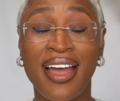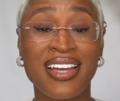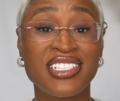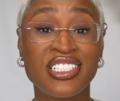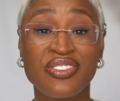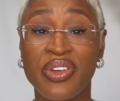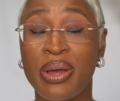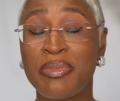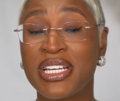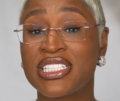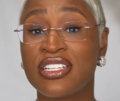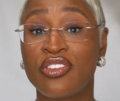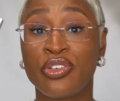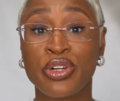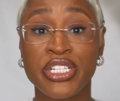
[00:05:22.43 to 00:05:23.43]
I just found
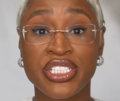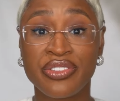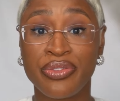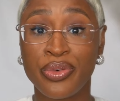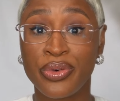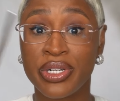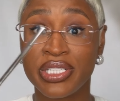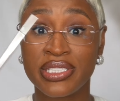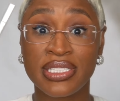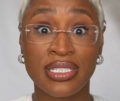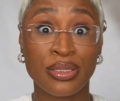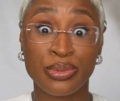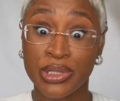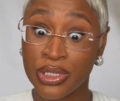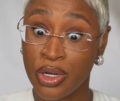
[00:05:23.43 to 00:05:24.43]
myself reaching for it
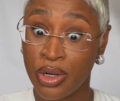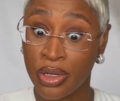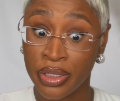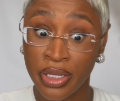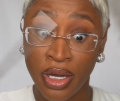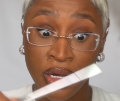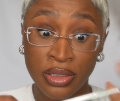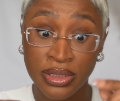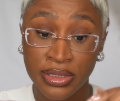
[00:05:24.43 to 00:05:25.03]
until it was gone, y'all.